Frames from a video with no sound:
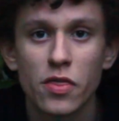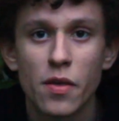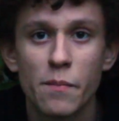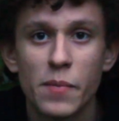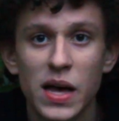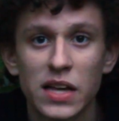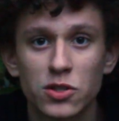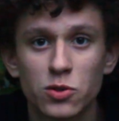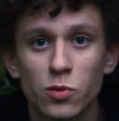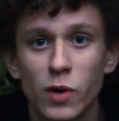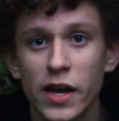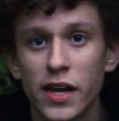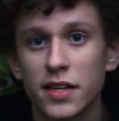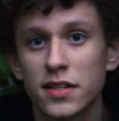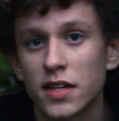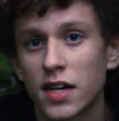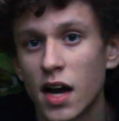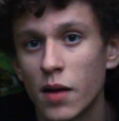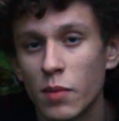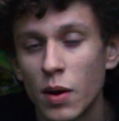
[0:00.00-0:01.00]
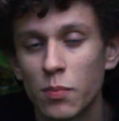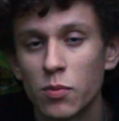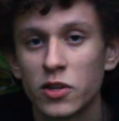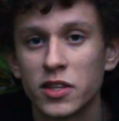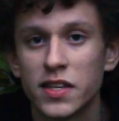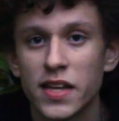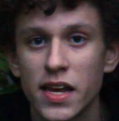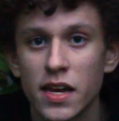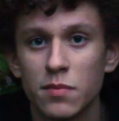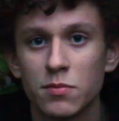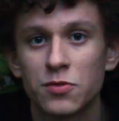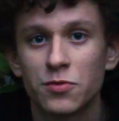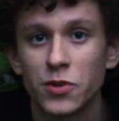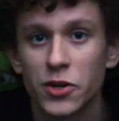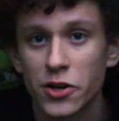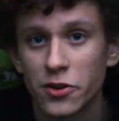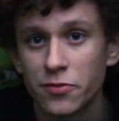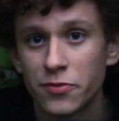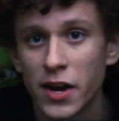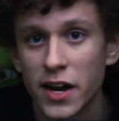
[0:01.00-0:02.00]
the best way to come up with names for
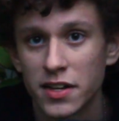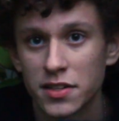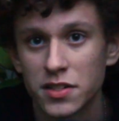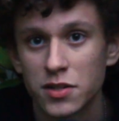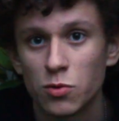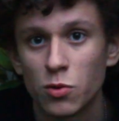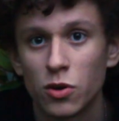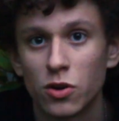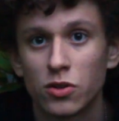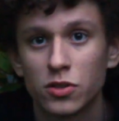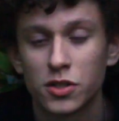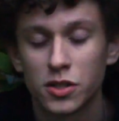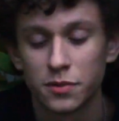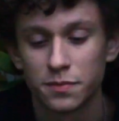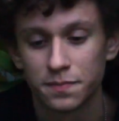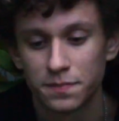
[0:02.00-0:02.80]
your fantasy world.